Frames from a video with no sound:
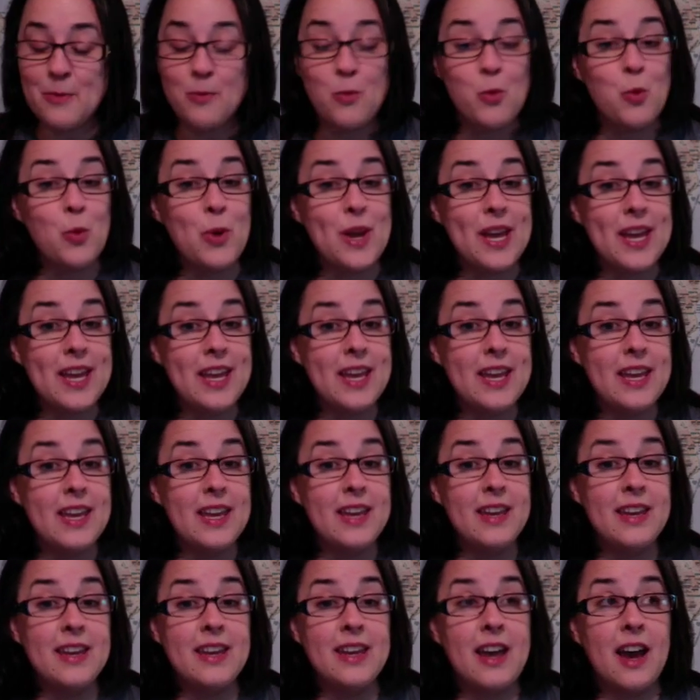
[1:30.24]

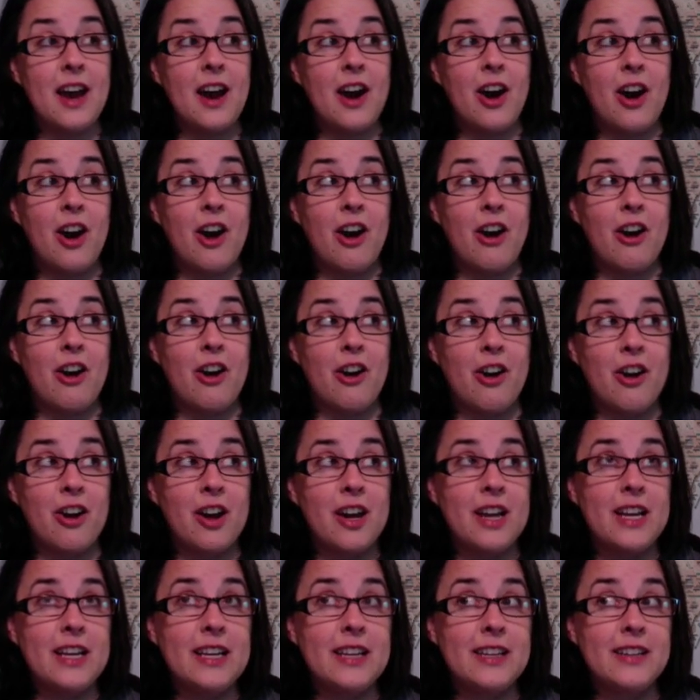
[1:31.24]
We are
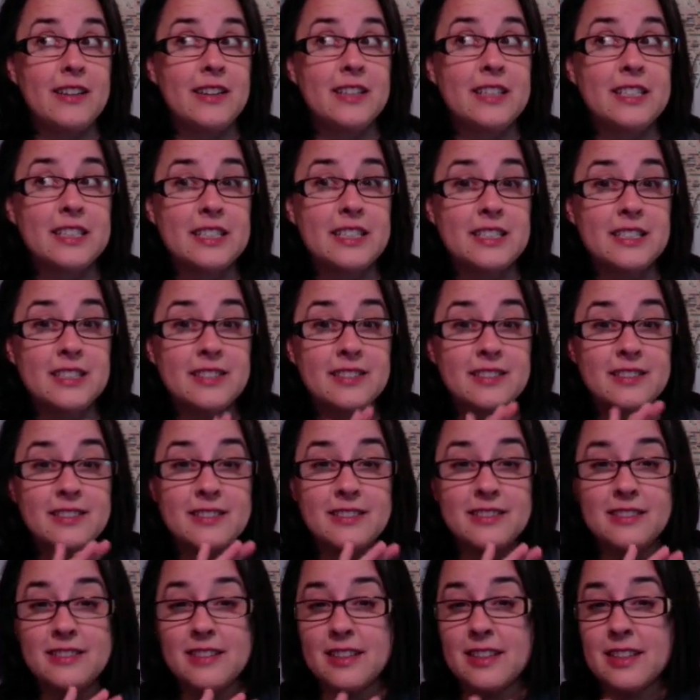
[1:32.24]

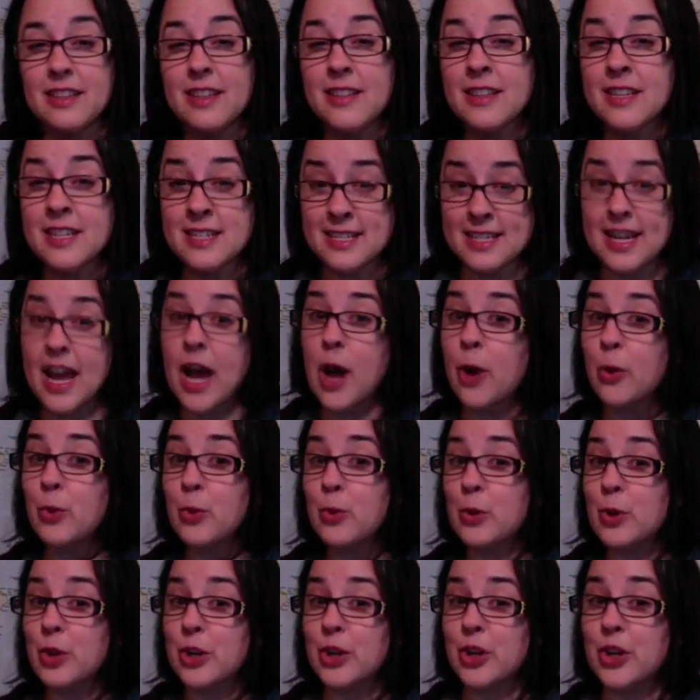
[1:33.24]
in the
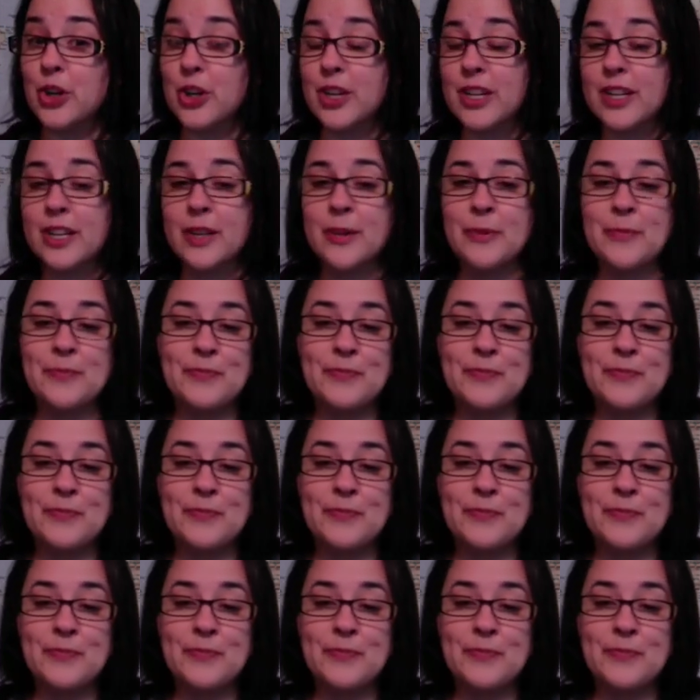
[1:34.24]
downward